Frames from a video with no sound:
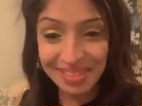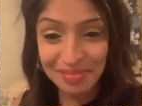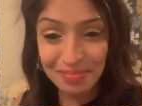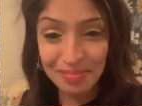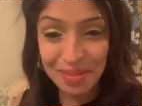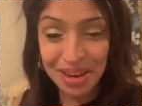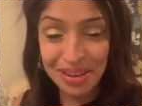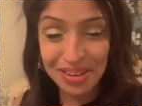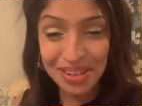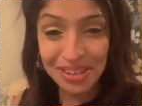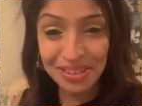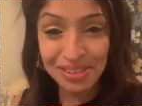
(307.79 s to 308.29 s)

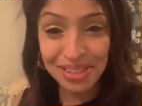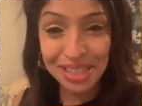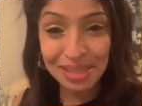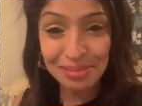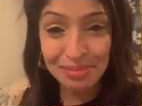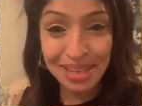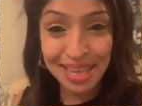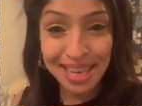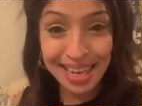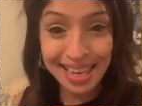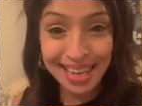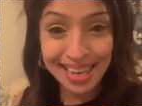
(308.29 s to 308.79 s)
Merry
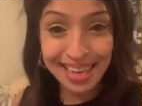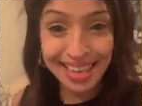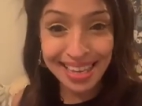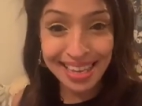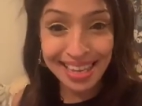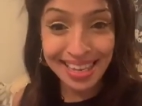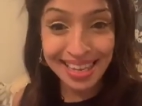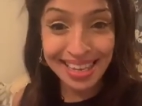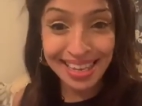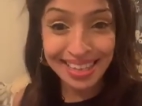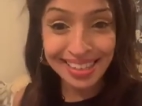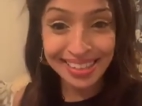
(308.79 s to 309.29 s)

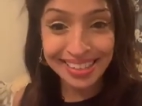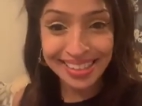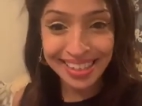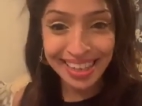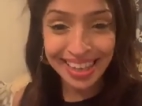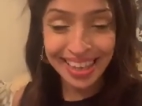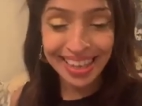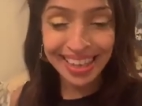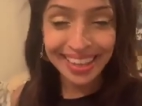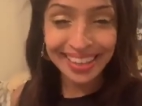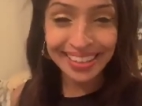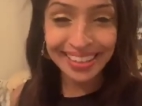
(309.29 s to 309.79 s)
Christmas.
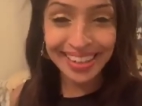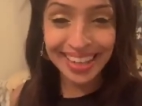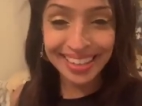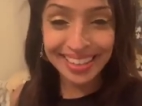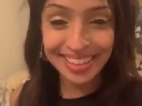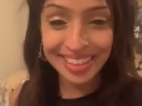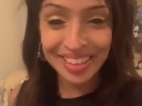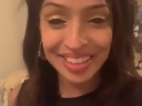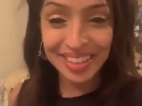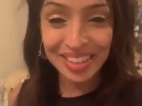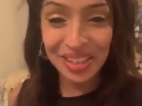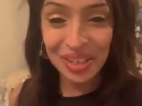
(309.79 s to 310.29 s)
Nice
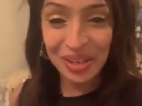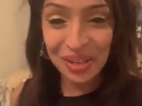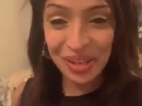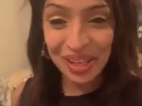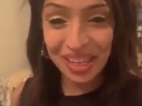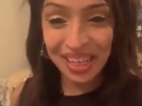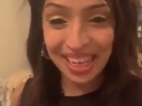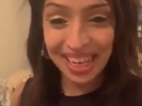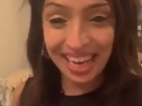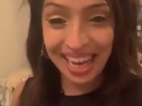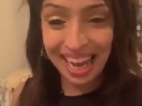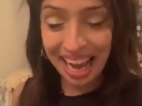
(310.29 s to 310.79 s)
to see you
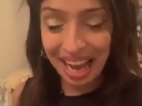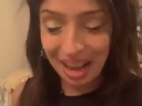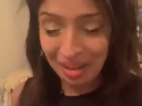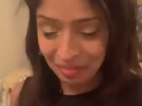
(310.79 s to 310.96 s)
here.